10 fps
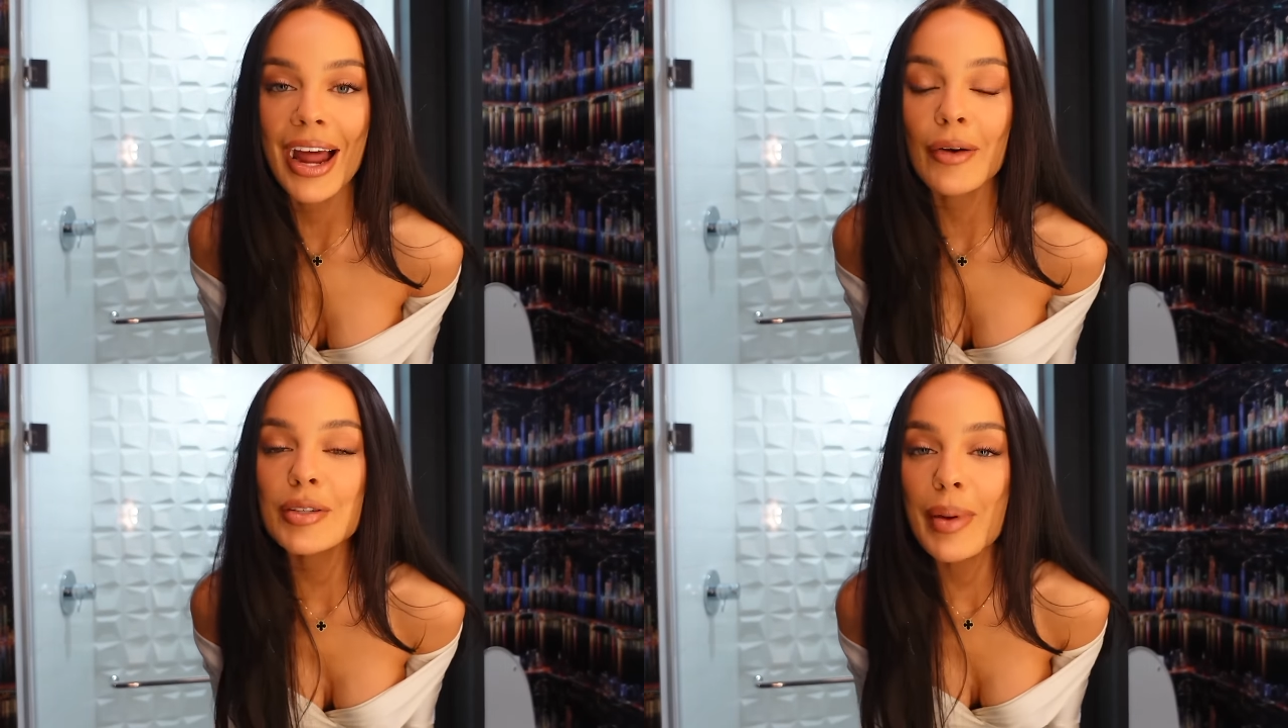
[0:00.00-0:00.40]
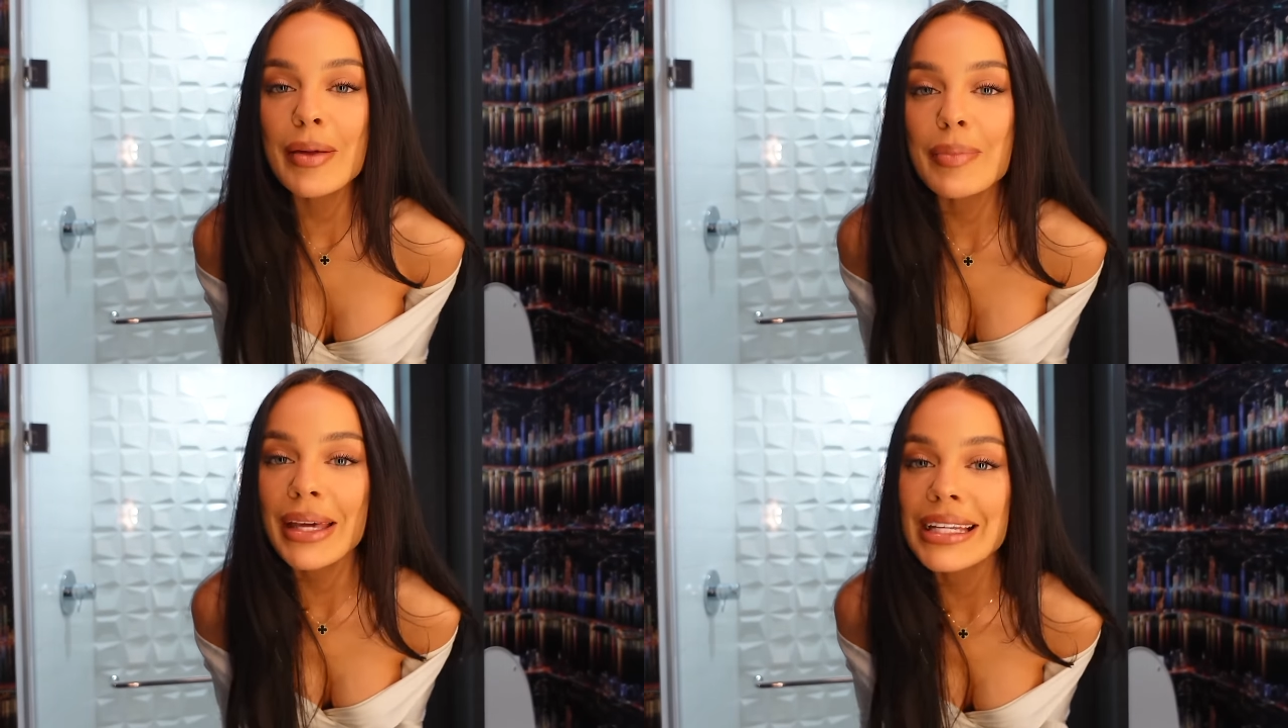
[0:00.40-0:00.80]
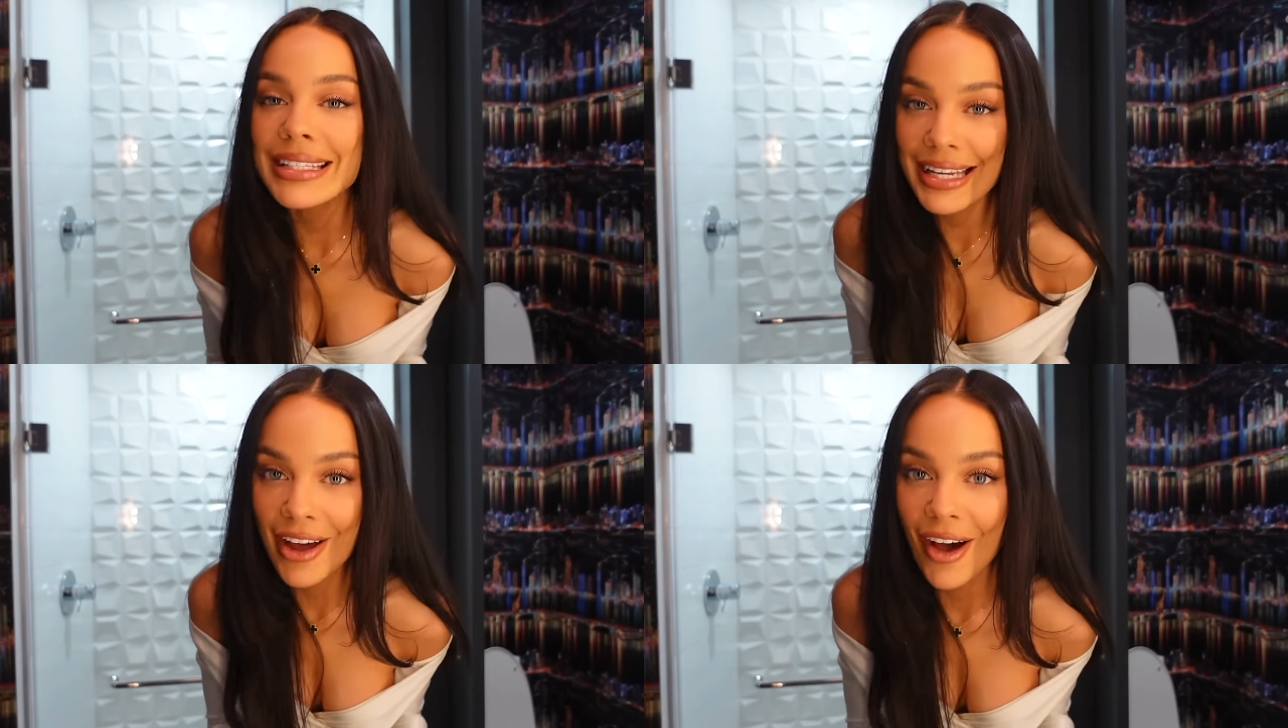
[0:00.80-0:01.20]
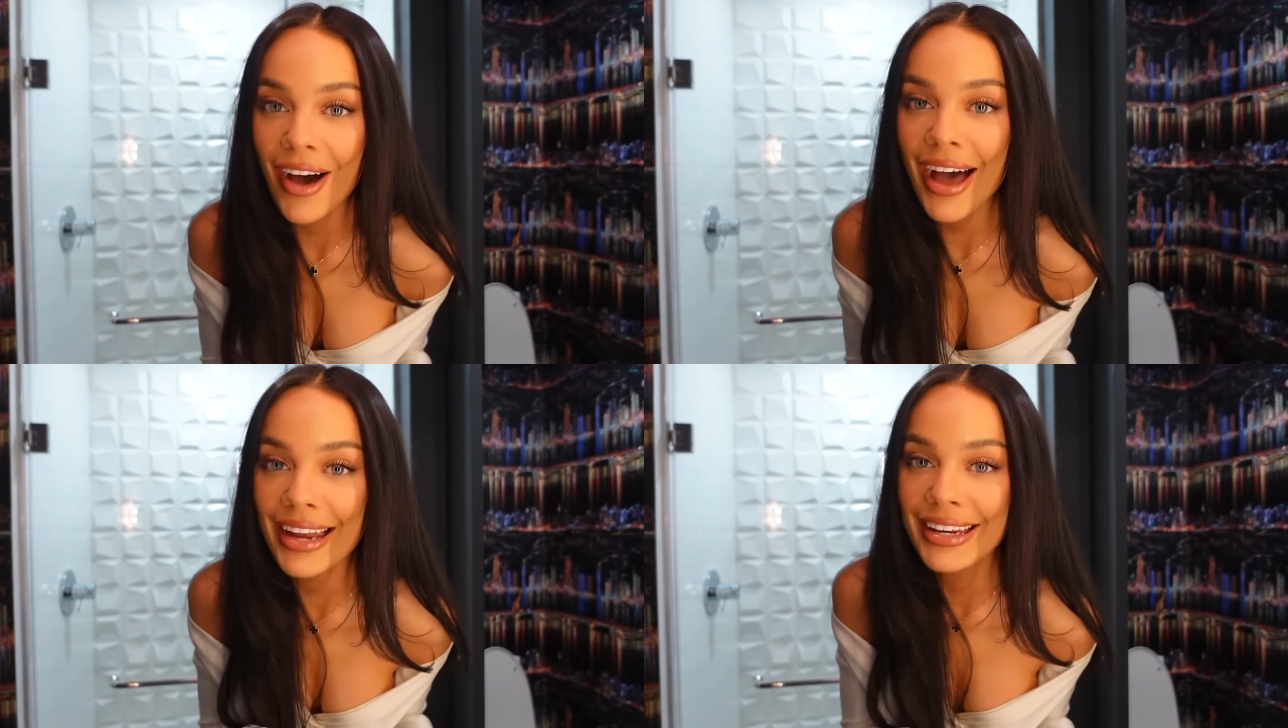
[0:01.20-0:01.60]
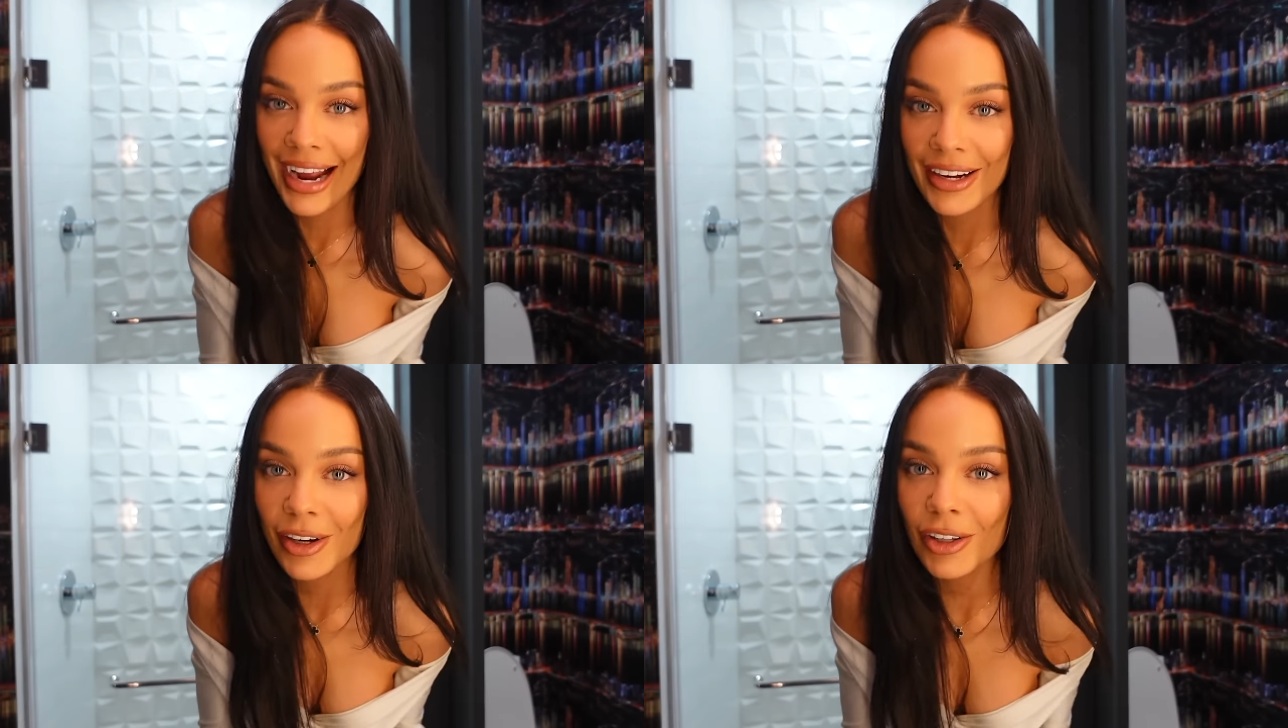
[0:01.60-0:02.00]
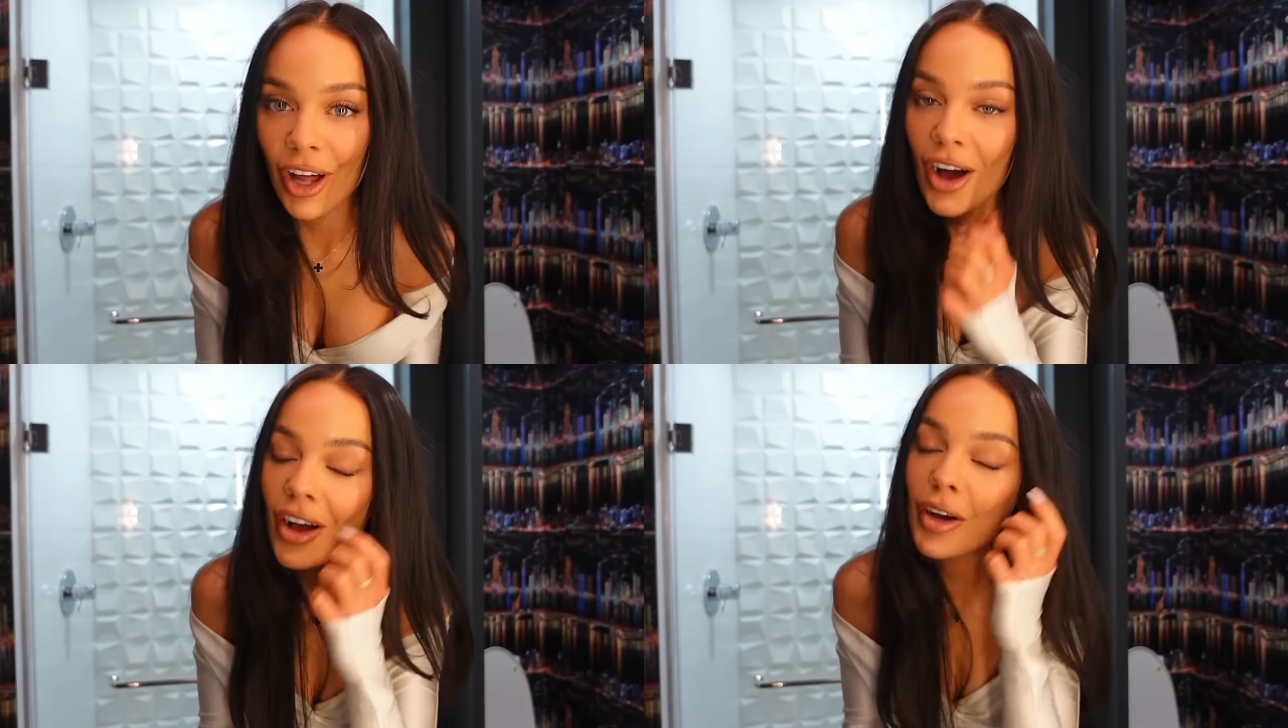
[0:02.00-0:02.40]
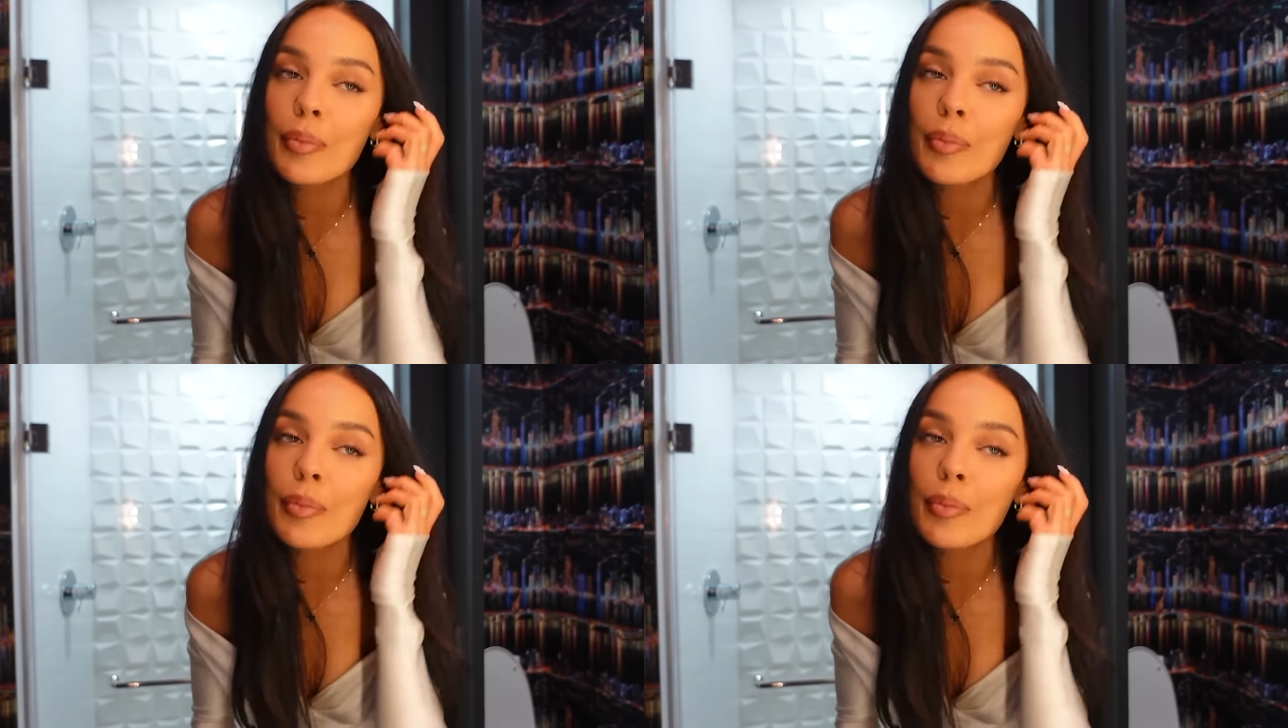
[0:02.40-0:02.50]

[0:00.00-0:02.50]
I was meant to be at dinner at nine o'clock,